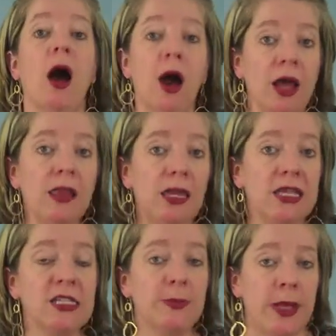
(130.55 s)
On
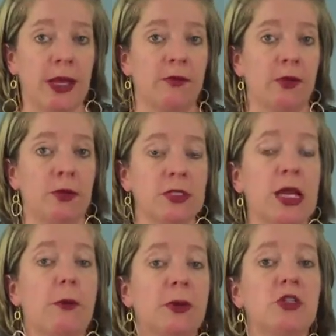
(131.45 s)
these behaviors,
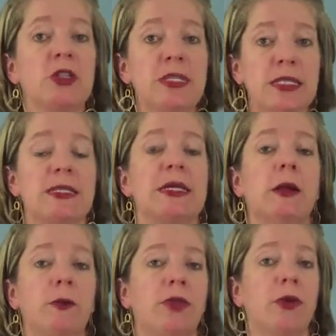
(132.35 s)
I want you to sit
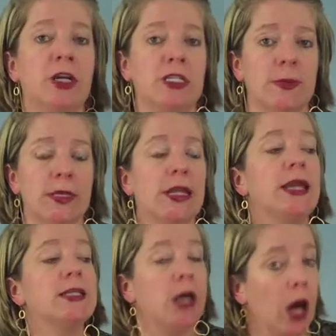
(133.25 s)
down with your husband
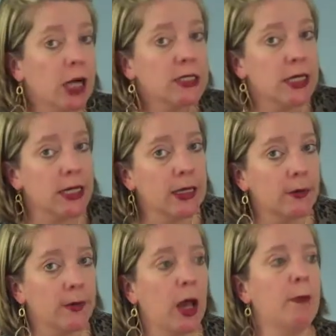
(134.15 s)
and talk to
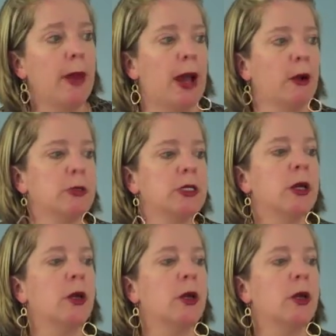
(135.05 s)
him about